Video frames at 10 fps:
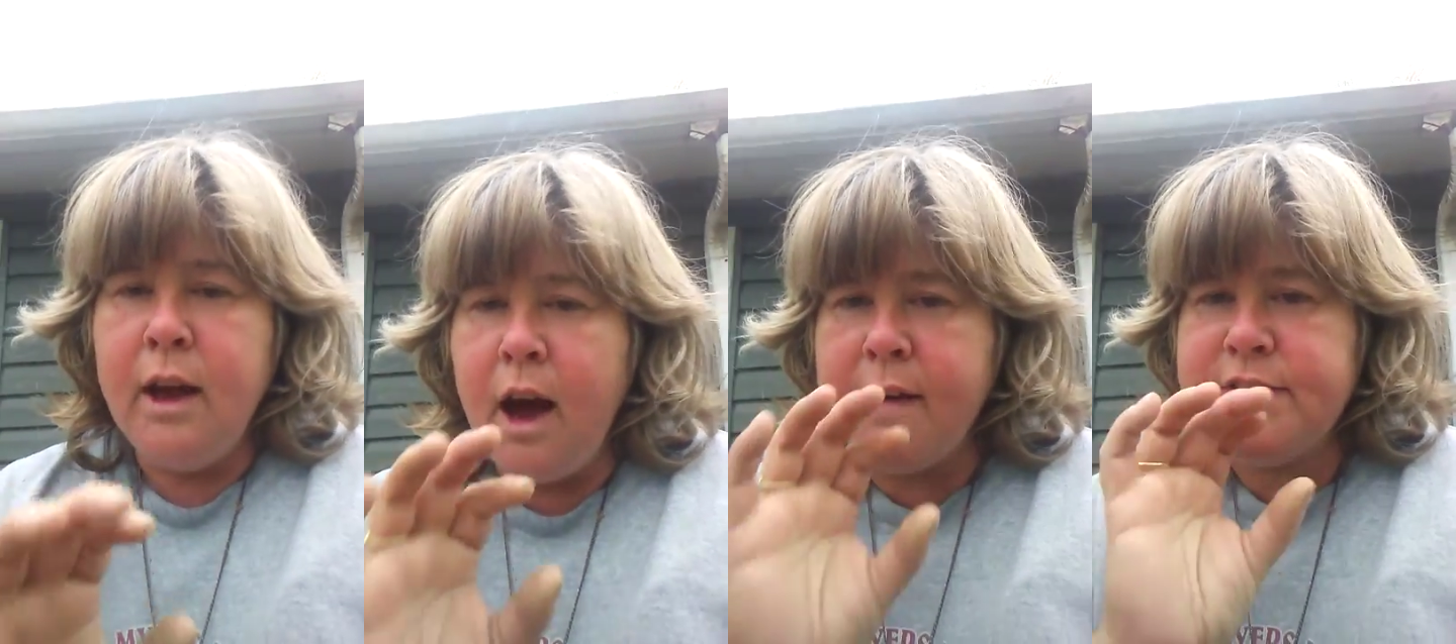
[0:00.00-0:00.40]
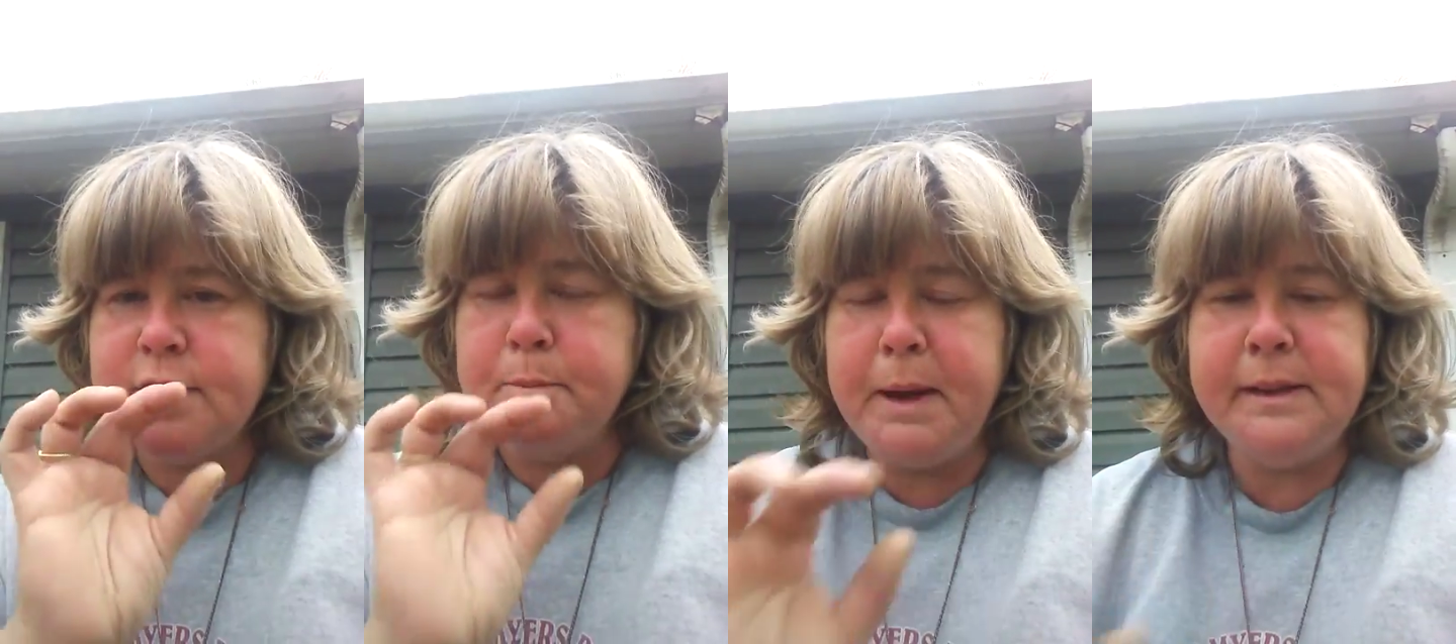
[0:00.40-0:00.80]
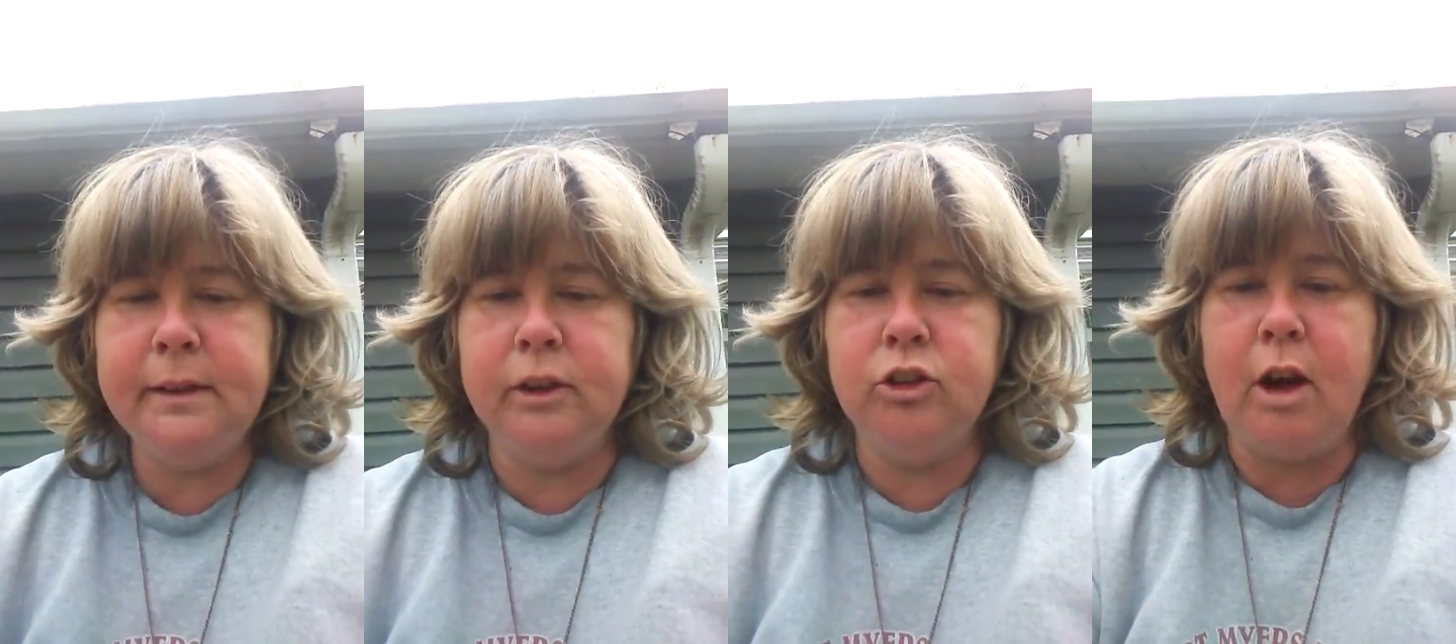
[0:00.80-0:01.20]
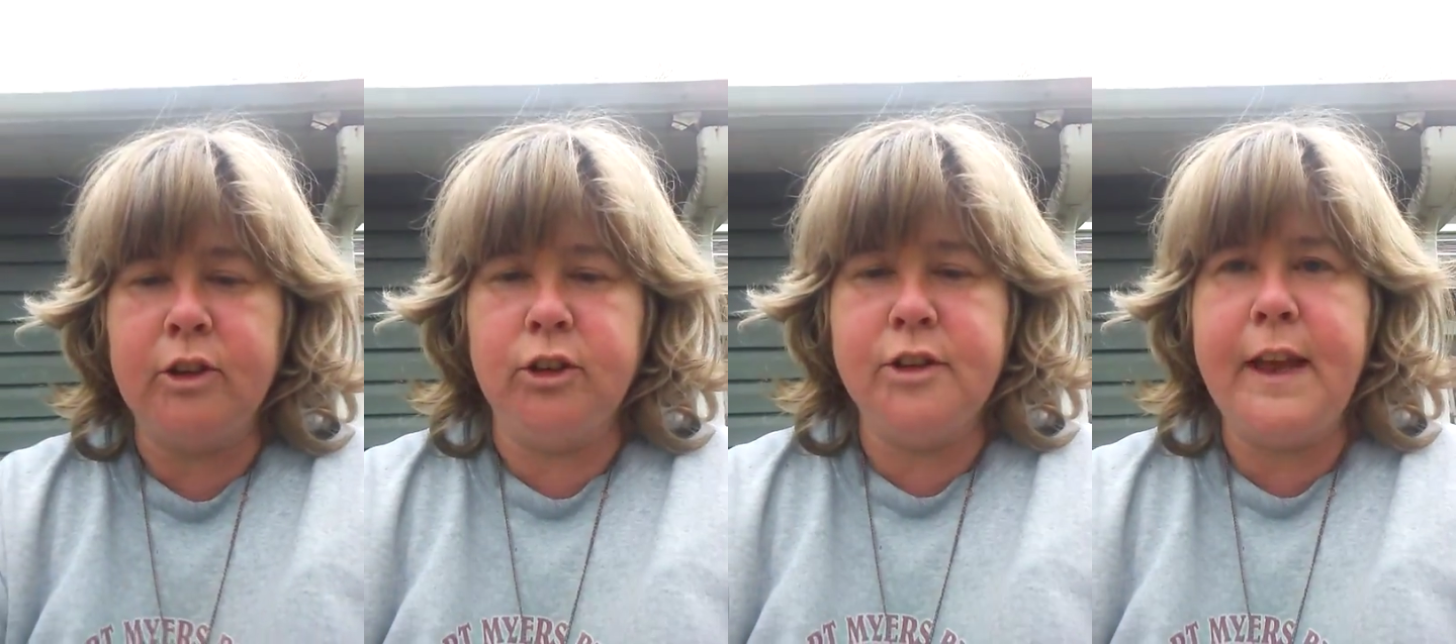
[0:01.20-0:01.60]
of some basic
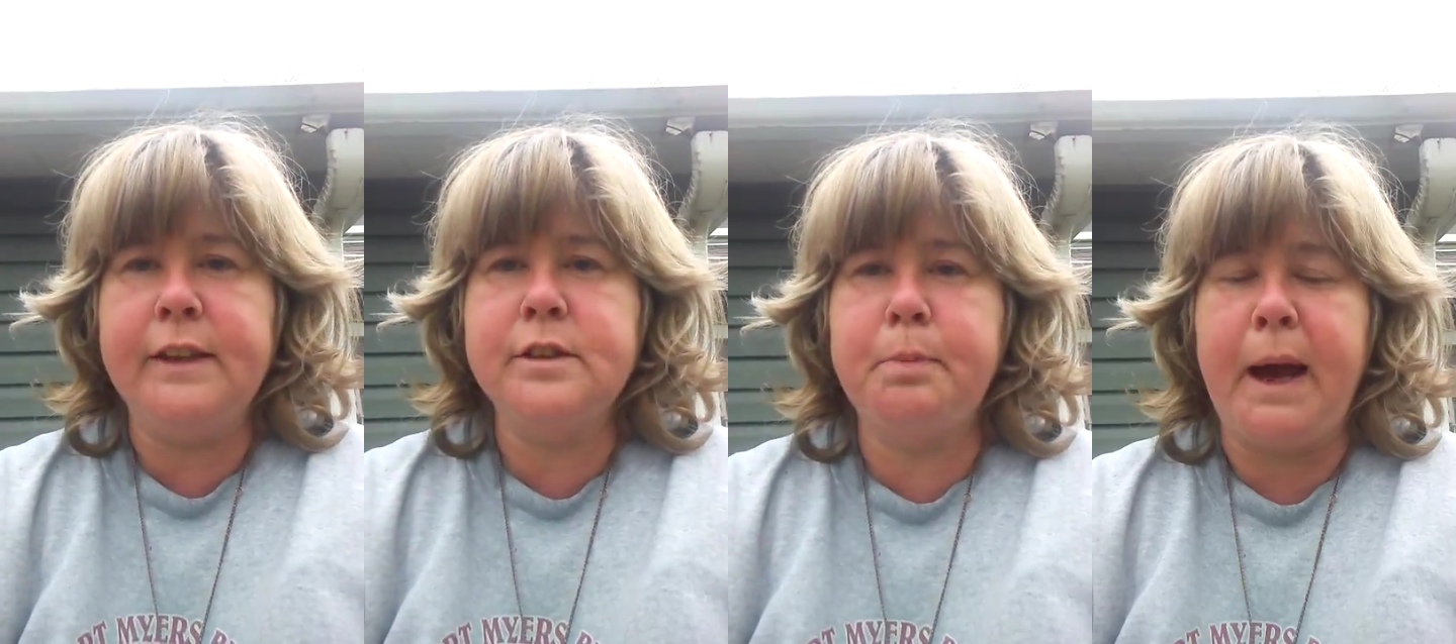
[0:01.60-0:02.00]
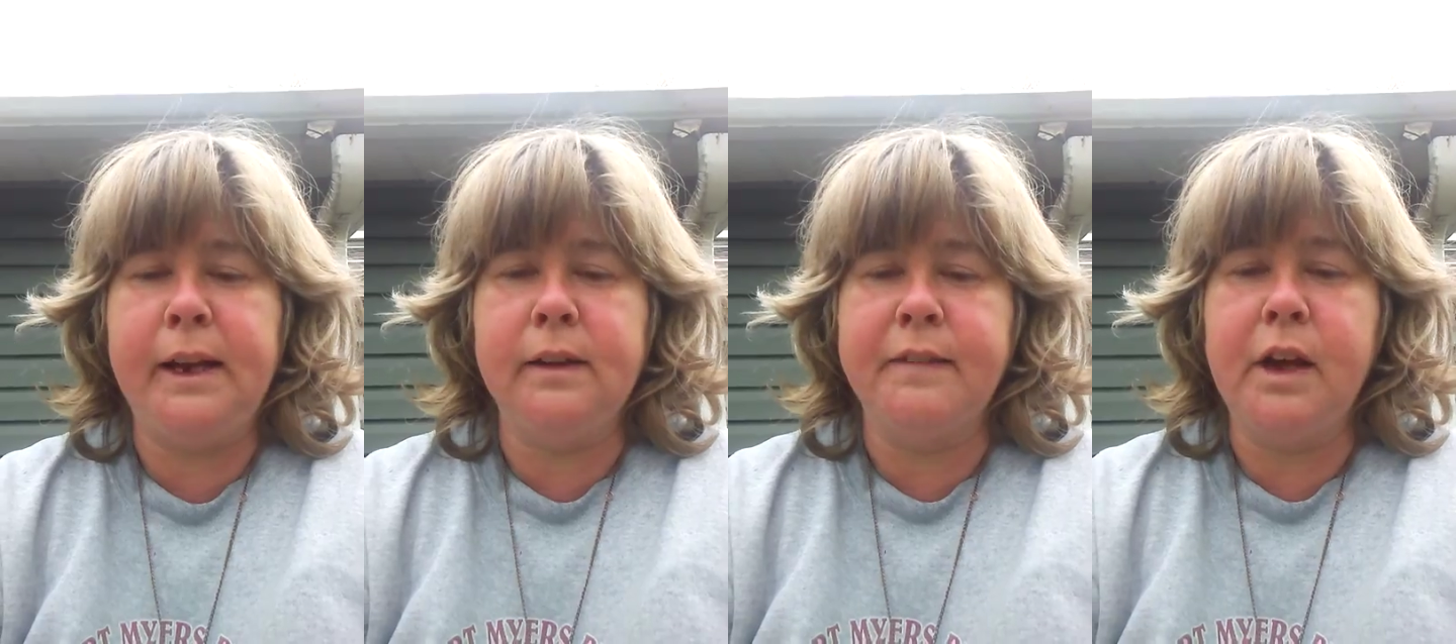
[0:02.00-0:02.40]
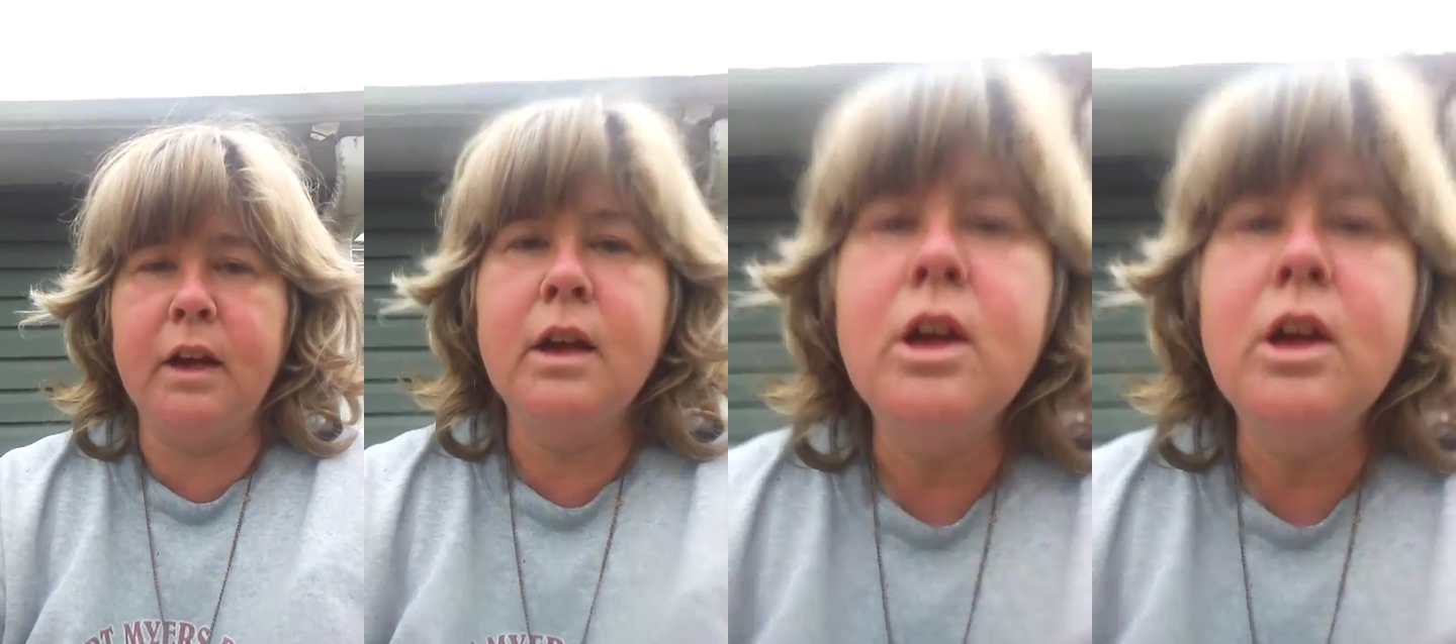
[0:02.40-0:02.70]
instructions. Thanks. Bye. Love you.